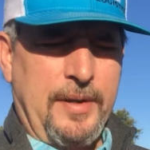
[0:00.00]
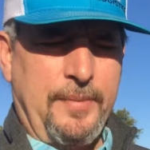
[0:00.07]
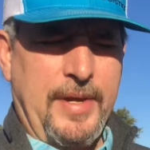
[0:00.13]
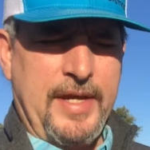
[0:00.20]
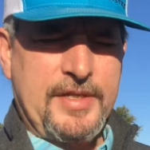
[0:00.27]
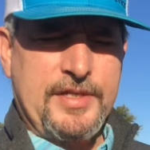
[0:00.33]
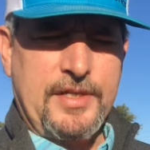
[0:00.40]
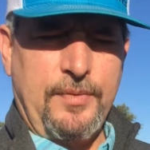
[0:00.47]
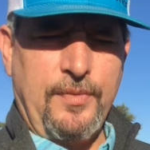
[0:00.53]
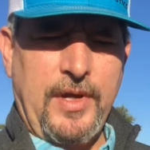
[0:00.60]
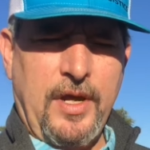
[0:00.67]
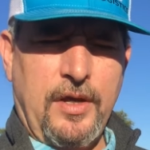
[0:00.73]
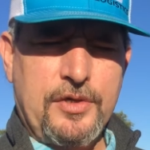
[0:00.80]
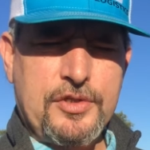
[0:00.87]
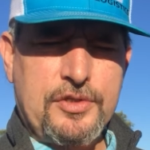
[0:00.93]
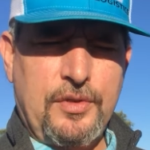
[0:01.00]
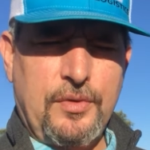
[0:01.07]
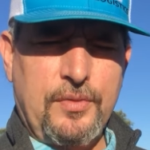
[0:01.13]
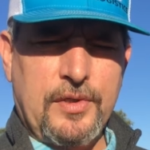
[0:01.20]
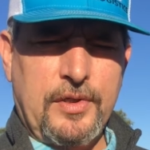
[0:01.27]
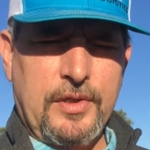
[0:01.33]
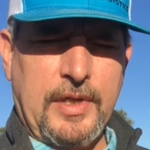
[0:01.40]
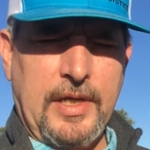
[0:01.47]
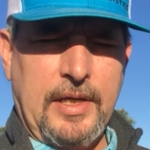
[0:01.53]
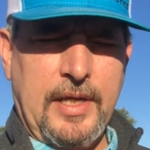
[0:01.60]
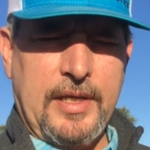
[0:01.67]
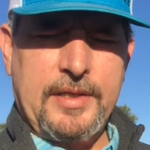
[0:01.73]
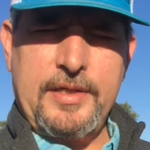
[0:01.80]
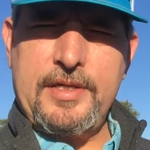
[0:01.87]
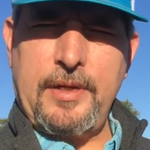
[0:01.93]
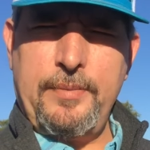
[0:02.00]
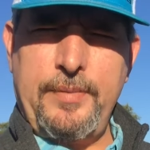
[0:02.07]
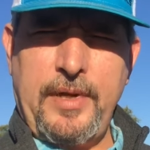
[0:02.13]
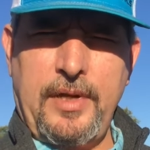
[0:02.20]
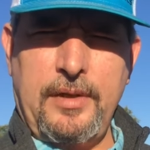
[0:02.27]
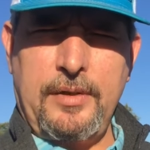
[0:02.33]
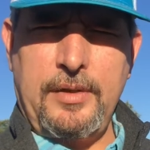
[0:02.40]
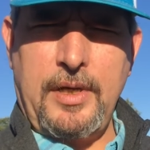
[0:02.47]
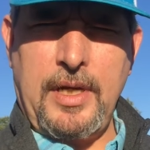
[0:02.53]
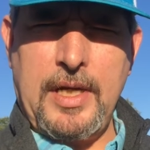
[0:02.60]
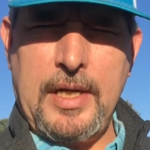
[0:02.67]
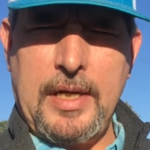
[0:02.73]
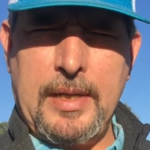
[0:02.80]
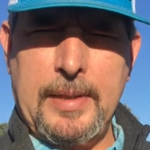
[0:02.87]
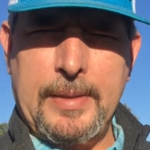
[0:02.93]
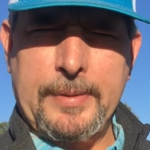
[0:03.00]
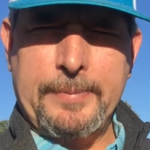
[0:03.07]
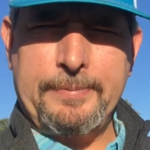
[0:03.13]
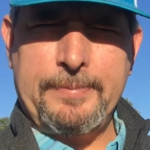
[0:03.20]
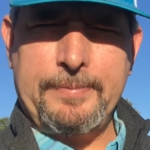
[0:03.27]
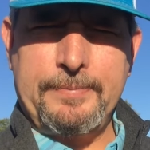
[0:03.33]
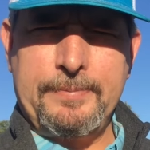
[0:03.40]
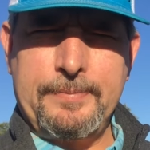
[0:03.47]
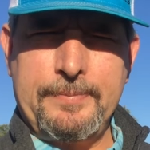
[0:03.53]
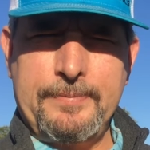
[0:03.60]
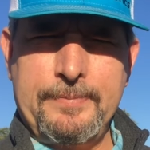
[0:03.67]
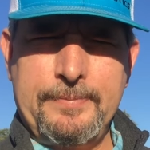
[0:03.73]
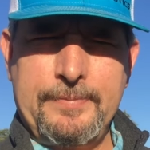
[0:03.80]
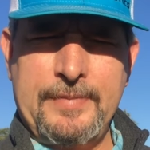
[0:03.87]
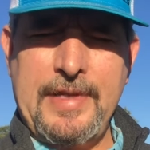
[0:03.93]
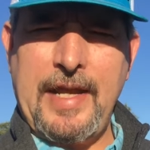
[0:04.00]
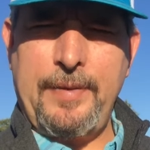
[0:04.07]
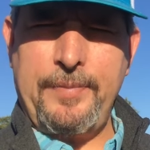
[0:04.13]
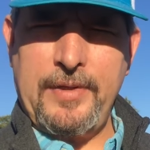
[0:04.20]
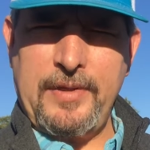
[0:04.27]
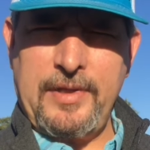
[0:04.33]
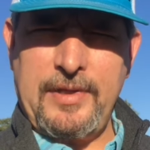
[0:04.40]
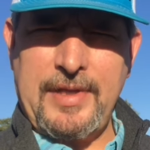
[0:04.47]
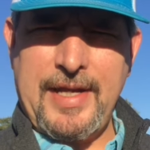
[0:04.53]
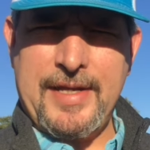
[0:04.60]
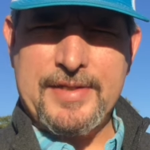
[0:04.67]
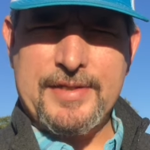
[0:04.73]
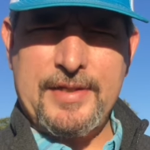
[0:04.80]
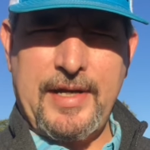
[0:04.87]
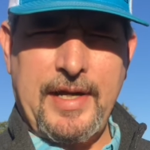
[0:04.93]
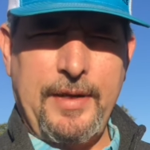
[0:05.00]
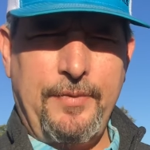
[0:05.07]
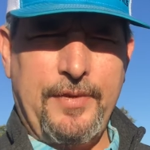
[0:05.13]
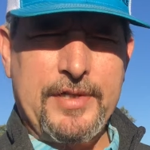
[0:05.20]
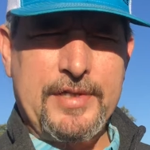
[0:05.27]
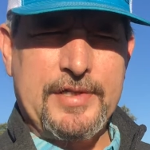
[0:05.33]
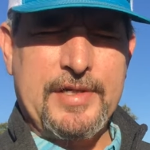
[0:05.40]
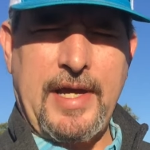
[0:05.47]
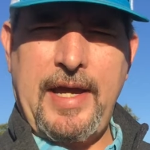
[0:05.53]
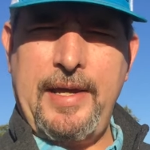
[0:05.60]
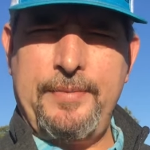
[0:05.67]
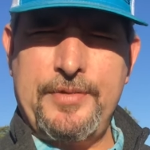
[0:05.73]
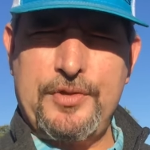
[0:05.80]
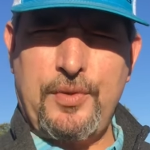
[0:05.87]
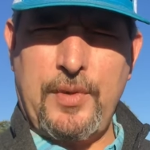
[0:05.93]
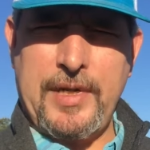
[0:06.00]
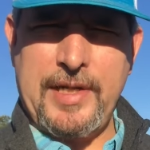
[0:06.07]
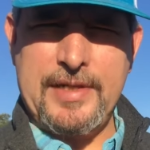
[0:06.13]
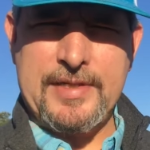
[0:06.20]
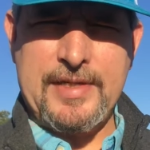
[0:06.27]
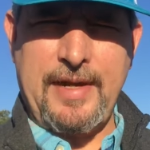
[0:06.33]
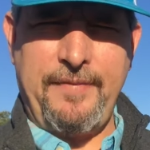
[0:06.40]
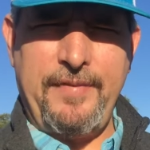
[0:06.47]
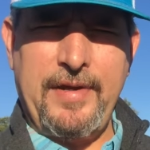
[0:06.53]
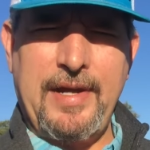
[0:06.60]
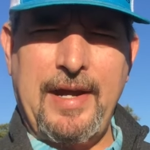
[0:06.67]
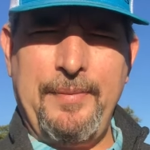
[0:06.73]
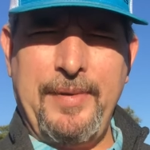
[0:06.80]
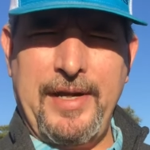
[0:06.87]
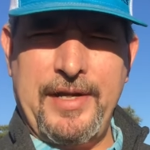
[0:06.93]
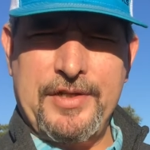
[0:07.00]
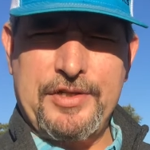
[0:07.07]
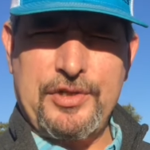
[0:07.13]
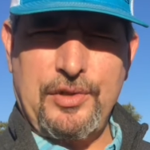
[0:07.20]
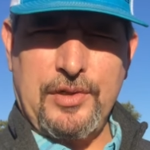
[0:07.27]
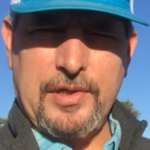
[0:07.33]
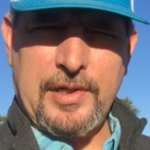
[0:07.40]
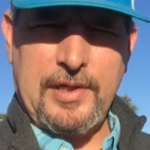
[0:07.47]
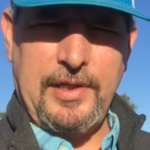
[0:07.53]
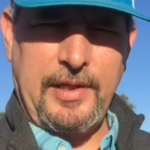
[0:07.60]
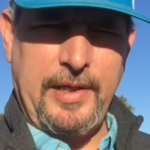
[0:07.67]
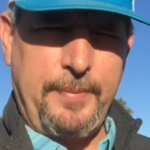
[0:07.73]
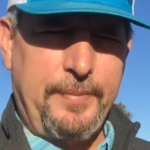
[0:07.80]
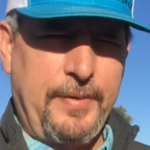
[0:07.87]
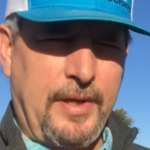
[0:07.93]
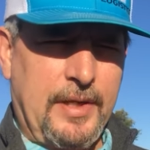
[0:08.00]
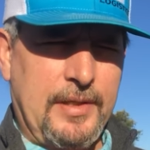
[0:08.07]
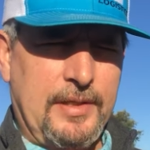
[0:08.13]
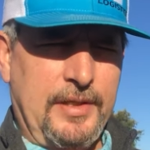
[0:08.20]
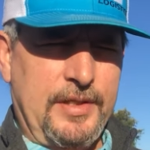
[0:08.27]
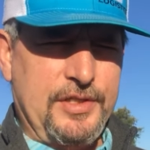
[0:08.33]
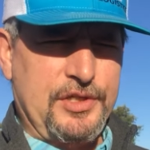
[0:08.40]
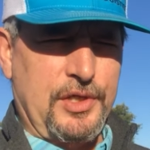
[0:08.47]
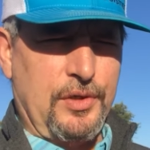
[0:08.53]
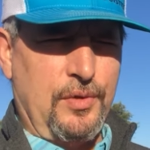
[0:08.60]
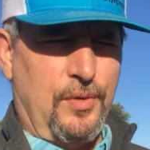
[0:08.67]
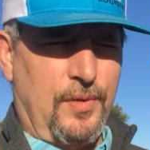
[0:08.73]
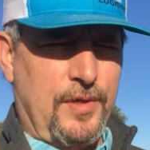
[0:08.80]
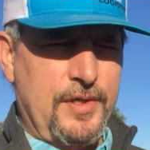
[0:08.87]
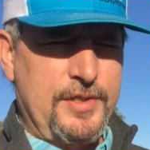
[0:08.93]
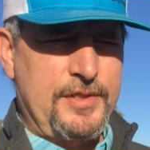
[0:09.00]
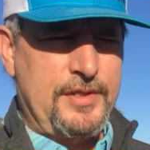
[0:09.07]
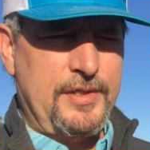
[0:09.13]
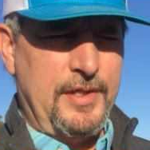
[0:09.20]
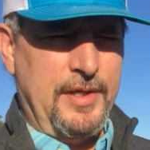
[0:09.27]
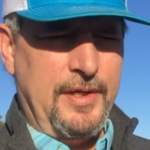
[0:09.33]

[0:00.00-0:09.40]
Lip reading: amazing. We also were looking at the Dumbbell Nebula last night, which is M27. I made a short clip on Collision Course.